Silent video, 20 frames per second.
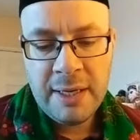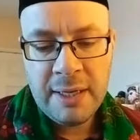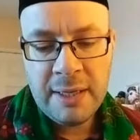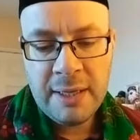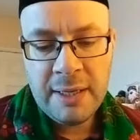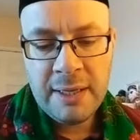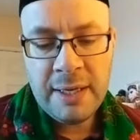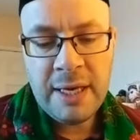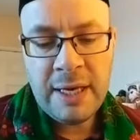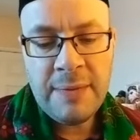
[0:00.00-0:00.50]

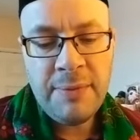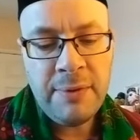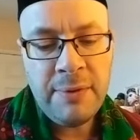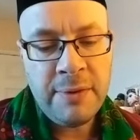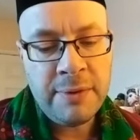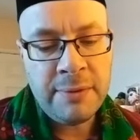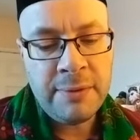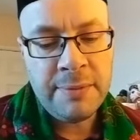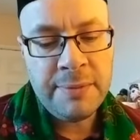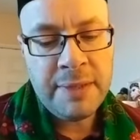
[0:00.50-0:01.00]

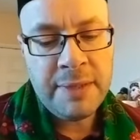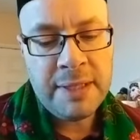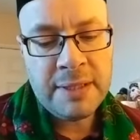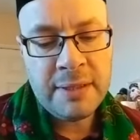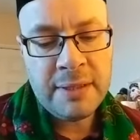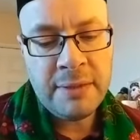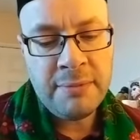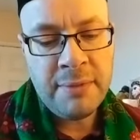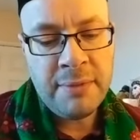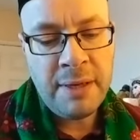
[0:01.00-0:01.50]
"Gabriel is
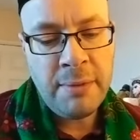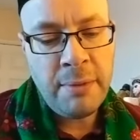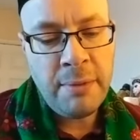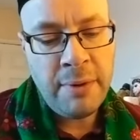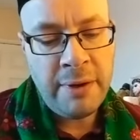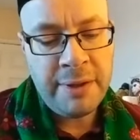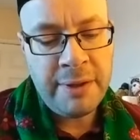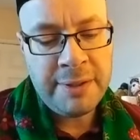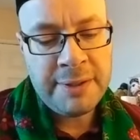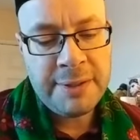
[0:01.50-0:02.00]
on my
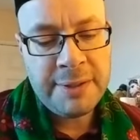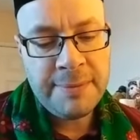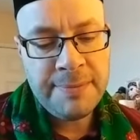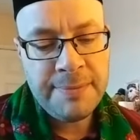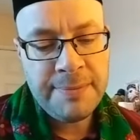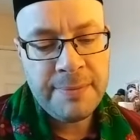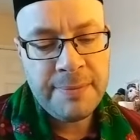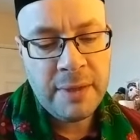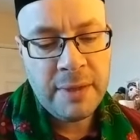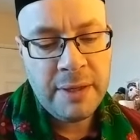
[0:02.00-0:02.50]
right,
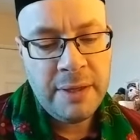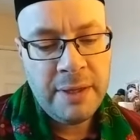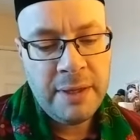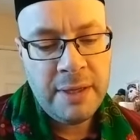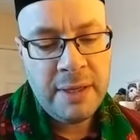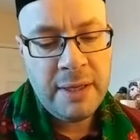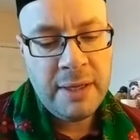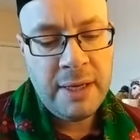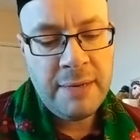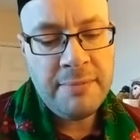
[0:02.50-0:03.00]

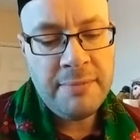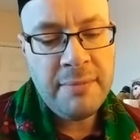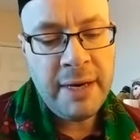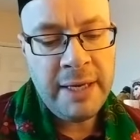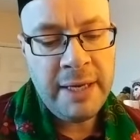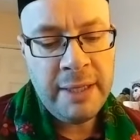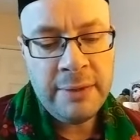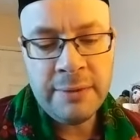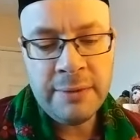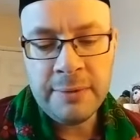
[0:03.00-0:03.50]
and
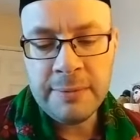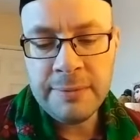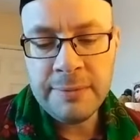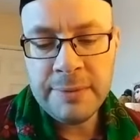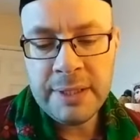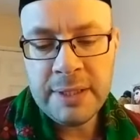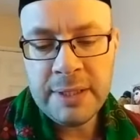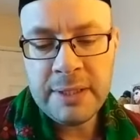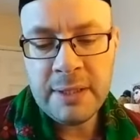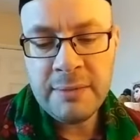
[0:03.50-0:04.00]
Michael
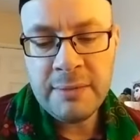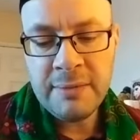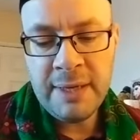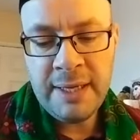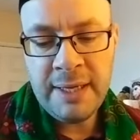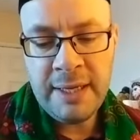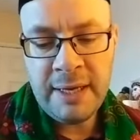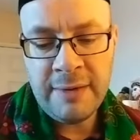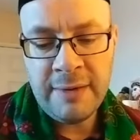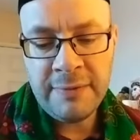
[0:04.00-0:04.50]
is on my
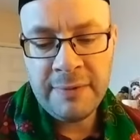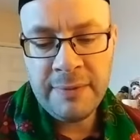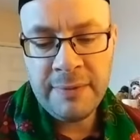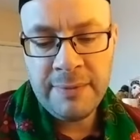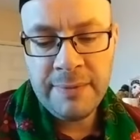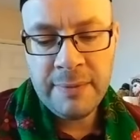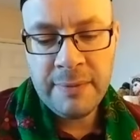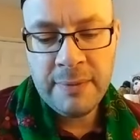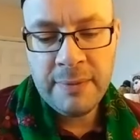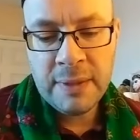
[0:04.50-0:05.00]
left,
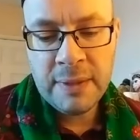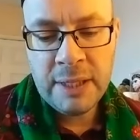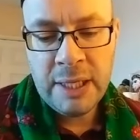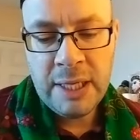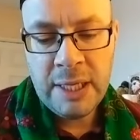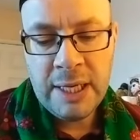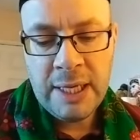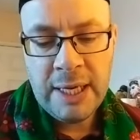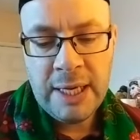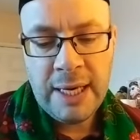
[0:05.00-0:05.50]

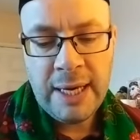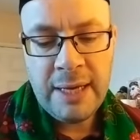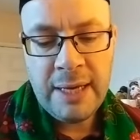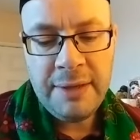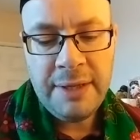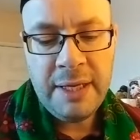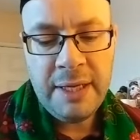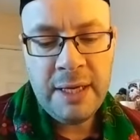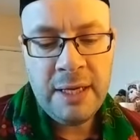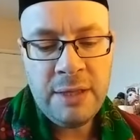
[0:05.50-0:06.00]
and
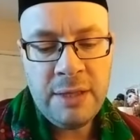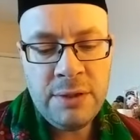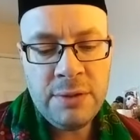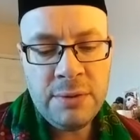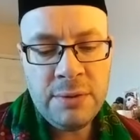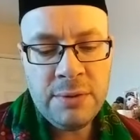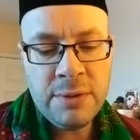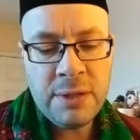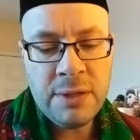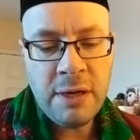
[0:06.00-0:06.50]
the
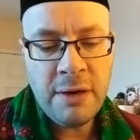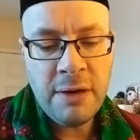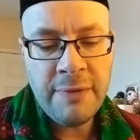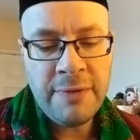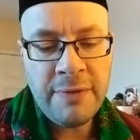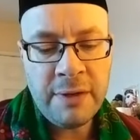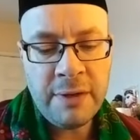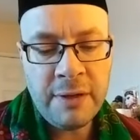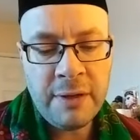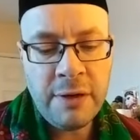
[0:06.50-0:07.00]
angels
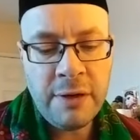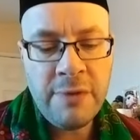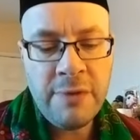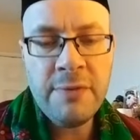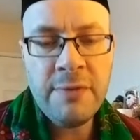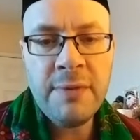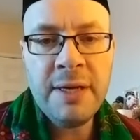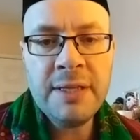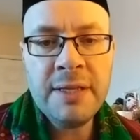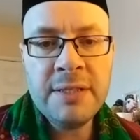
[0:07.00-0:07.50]
hover over
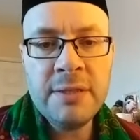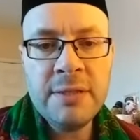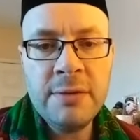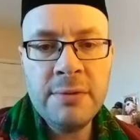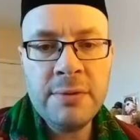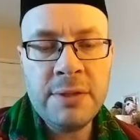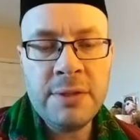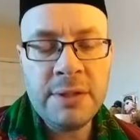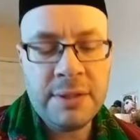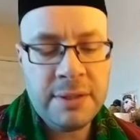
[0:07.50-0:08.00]
my
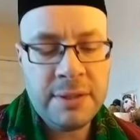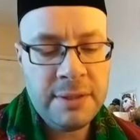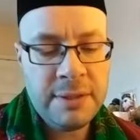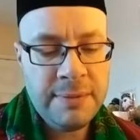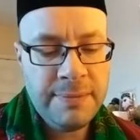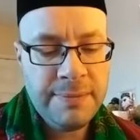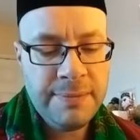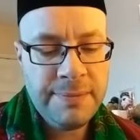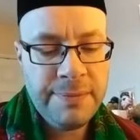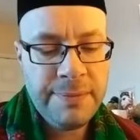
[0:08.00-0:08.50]
soldiers.
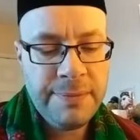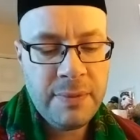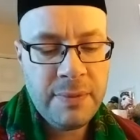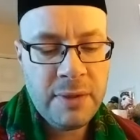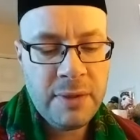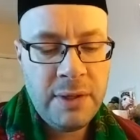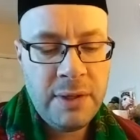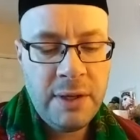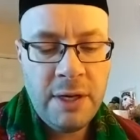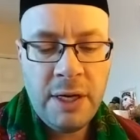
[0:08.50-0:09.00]

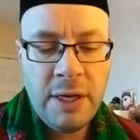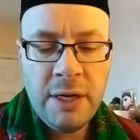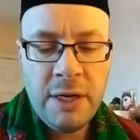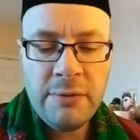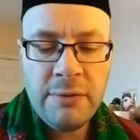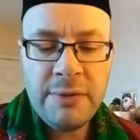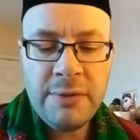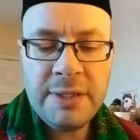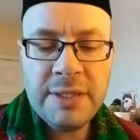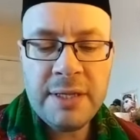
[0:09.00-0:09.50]

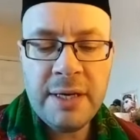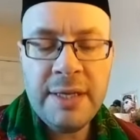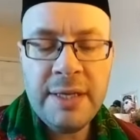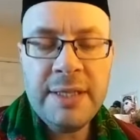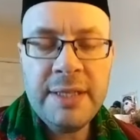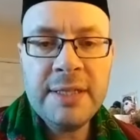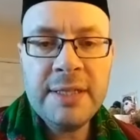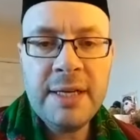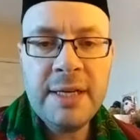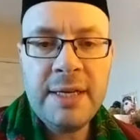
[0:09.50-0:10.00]

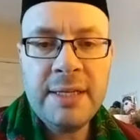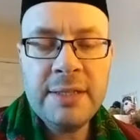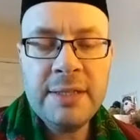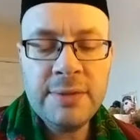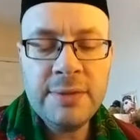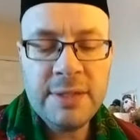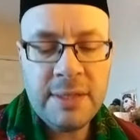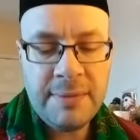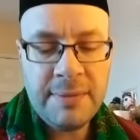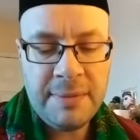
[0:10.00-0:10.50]
Recite a little
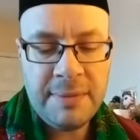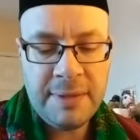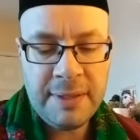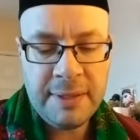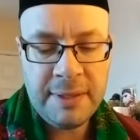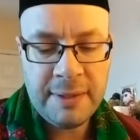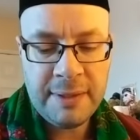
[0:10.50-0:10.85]
something."